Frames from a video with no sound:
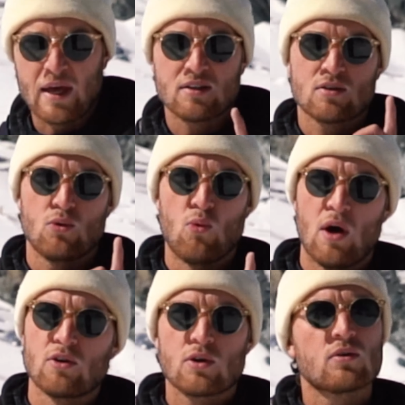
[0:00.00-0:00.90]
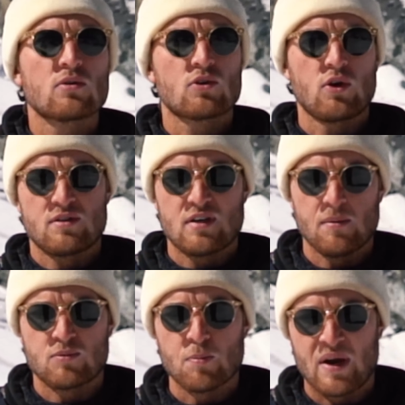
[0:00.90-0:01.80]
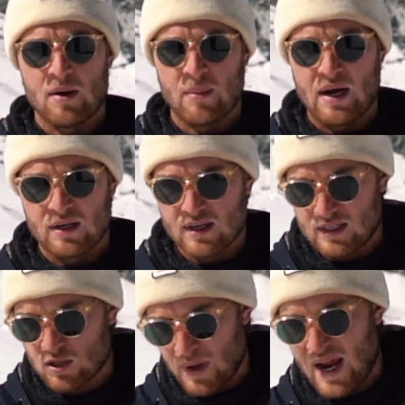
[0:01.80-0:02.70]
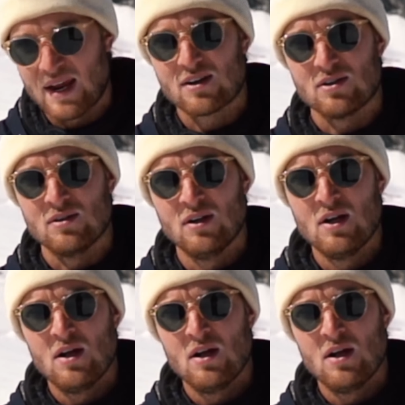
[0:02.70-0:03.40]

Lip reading: So that's one good tip to bear in mind. Get some ankle.